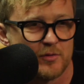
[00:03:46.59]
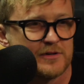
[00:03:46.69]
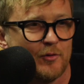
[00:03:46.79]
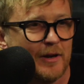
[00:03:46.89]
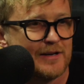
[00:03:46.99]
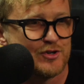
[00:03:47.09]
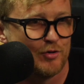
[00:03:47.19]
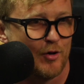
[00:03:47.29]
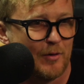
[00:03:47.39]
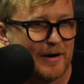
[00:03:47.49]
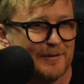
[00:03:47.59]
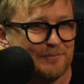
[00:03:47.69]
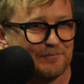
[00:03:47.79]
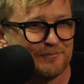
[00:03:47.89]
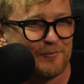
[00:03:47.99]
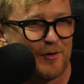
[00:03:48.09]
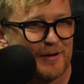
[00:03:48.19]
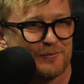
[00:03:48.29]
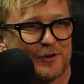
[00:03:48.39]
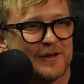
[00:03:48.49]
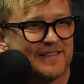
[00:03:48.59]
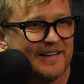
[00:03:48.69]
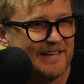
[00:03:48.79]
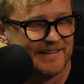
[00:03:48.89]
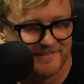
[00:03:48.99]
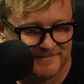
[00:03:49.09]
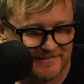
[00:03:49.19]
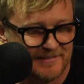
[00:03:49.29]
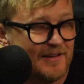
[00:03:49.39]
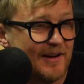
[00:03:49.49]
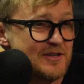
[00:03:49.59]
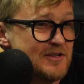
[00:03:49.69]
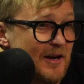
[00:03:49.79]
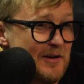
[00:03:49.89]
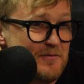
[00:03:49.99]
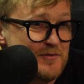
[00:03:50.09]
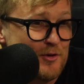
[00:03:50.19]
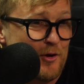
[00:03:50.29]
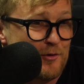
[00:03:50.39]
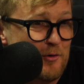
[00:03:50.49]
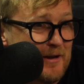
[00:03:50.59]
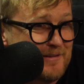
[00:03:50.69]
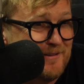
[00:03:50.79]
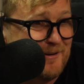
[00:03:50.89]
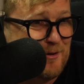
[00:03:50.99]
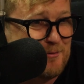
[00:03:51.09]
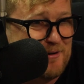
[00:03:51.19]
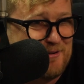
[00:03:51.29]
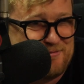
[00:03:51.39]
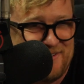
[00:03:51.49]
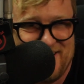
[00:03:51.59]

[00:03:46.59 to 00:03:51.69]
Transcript: I wasn't really sure what I'm doing there, and I just kind of started writing a little bit of